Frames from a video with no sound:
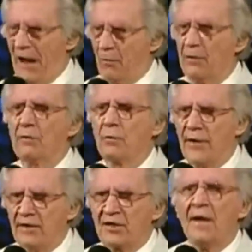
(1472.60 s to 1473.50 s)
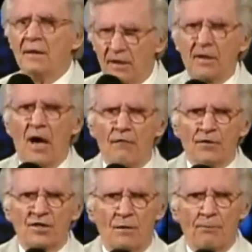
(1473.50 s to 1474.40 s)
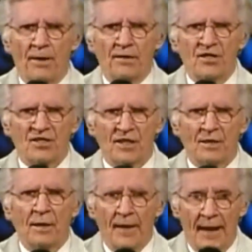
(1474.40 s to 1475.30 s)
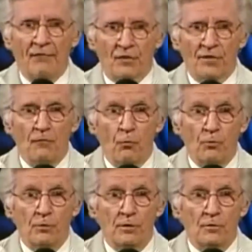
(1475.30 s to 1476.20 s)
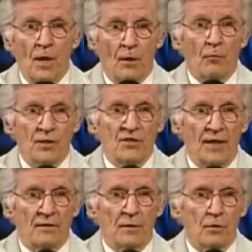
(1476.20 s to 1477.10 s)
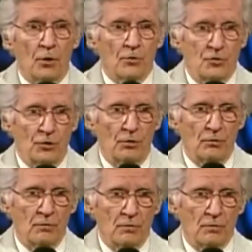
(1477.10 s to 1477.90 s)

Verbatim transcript: power and grace to cover somebody's sin after they've wounded or rejected or hurt you.